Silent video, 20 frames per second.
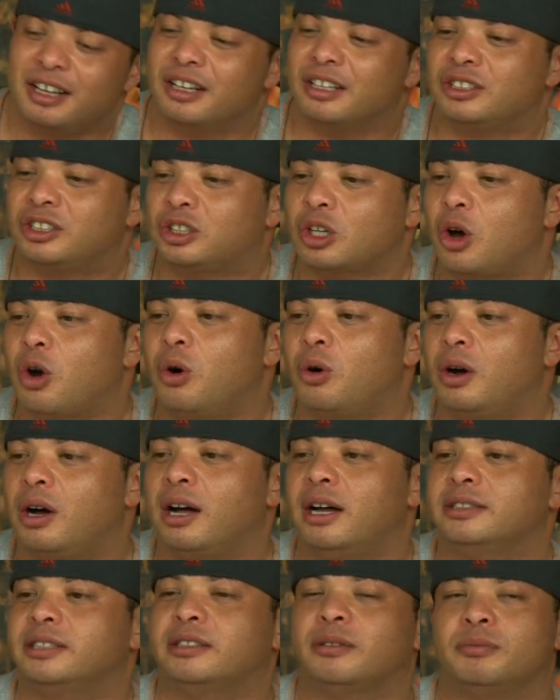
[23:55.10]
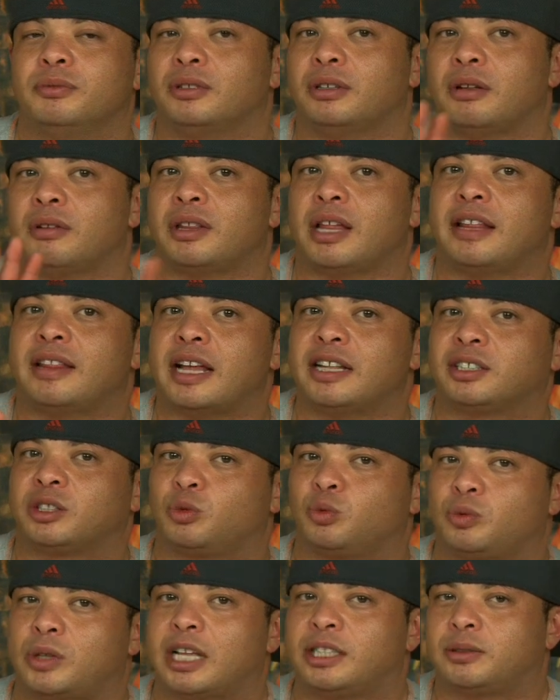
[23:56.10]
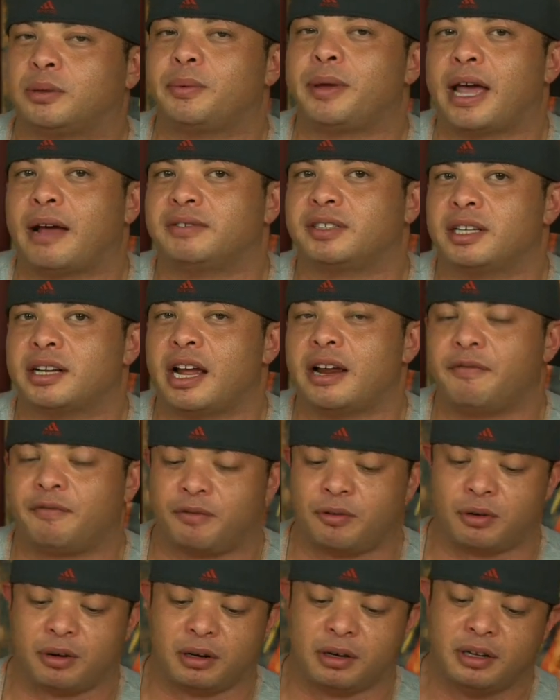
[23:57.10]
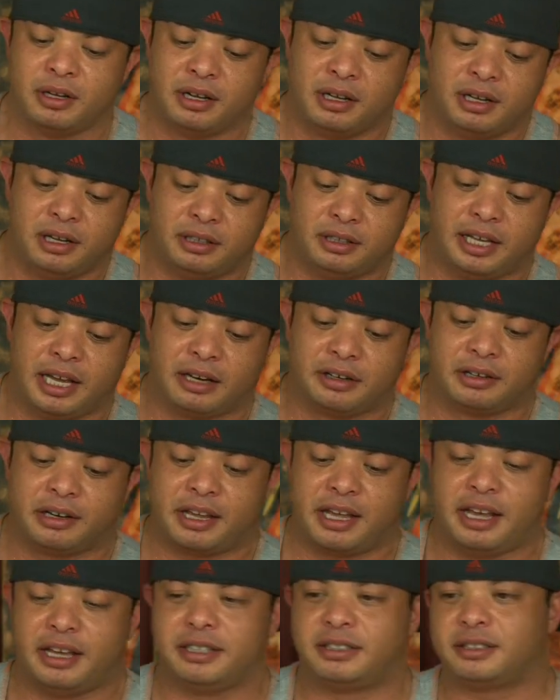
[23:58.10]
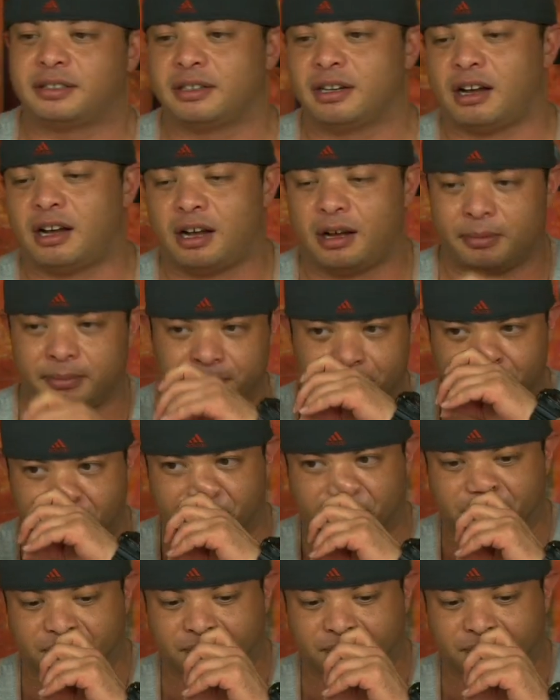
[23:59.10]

So that's what we have tonight for the Ellert case. Now